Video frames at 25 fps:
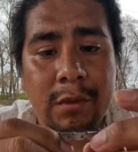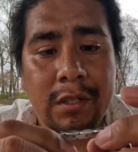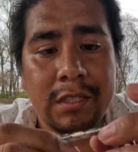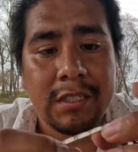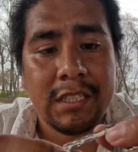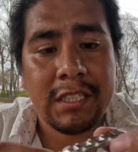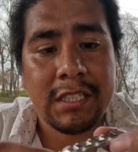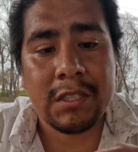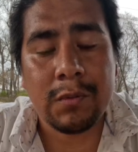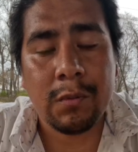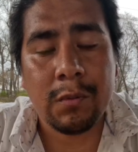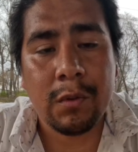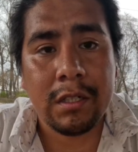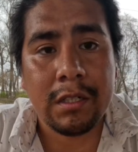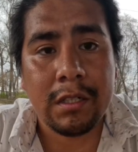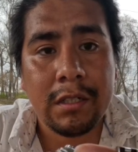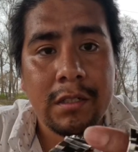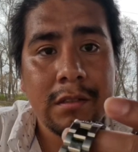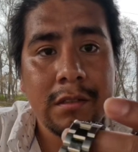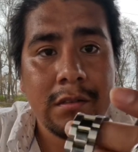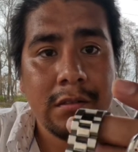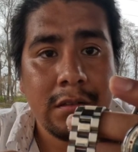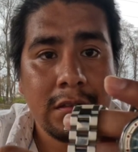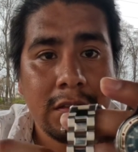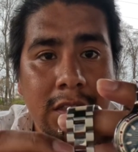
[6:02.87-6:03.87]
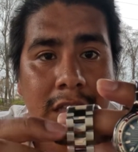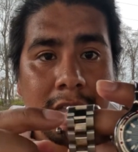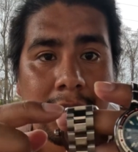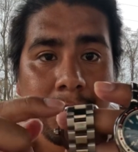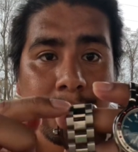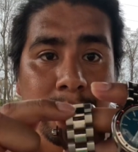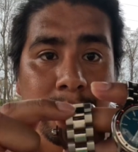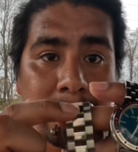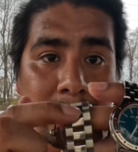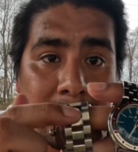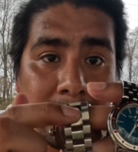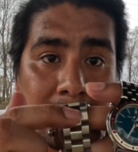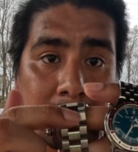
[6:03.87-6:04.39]
Whereas this one, the
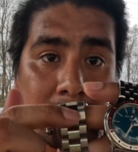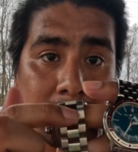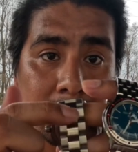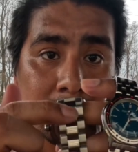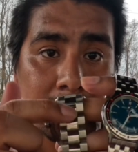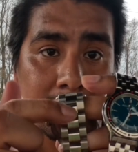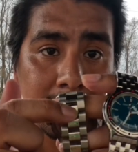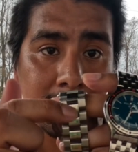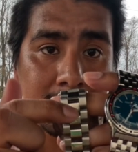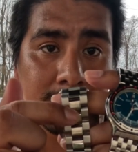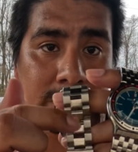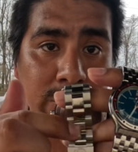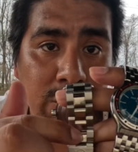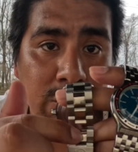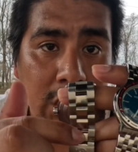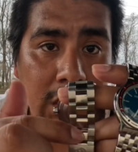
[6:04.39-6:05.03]
middle is